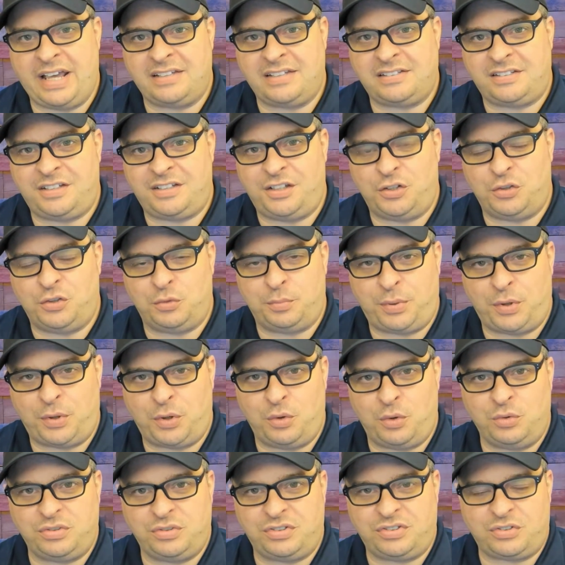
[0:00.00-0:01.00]
SEO
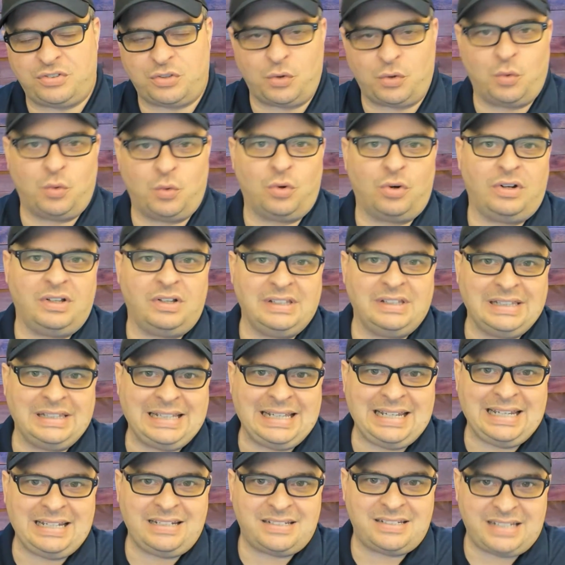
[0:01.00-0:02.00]
posts or
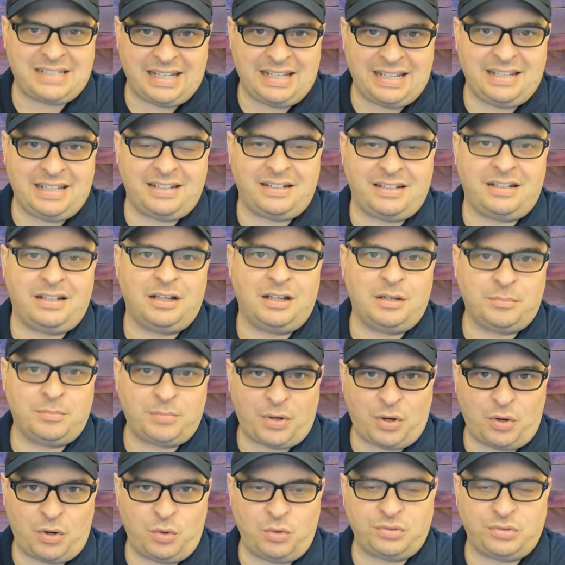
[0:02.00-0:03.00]
LinkedIn
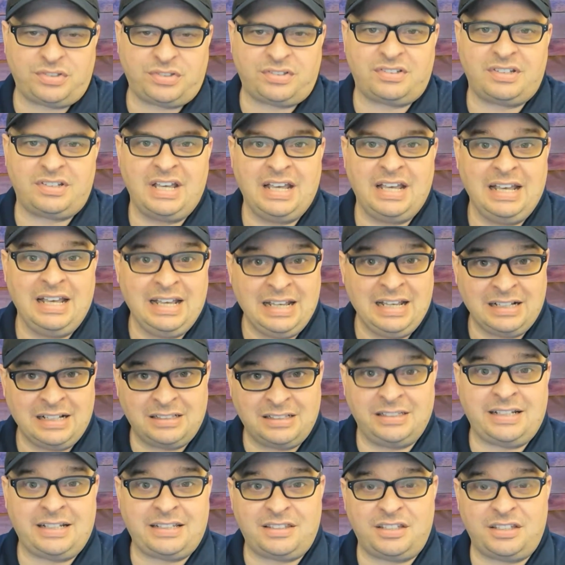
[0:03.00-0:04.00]
post.
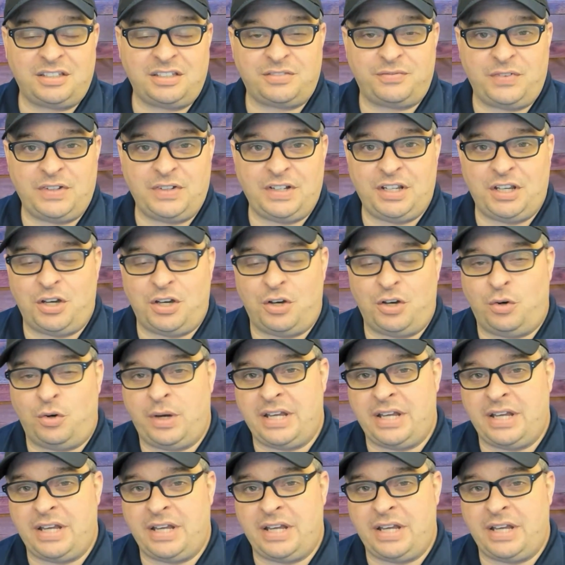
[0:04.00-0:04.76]
Click this video